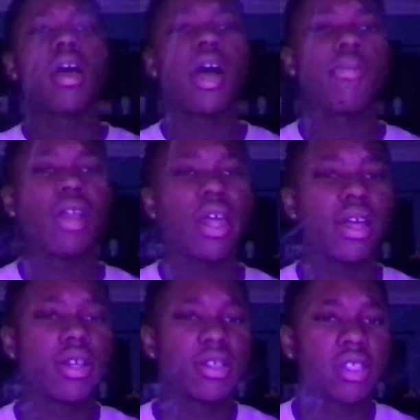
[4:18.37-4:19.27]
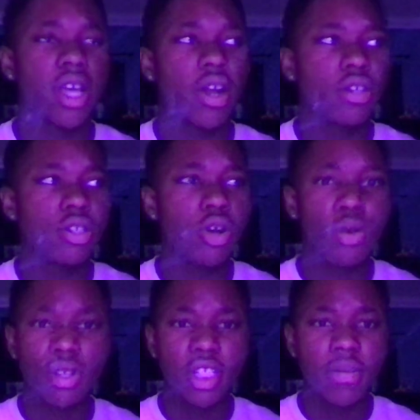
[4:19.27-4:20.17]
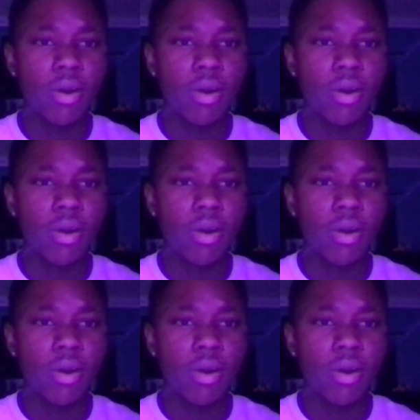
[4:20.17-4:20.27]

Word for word: I'm not like scared to go in the gym.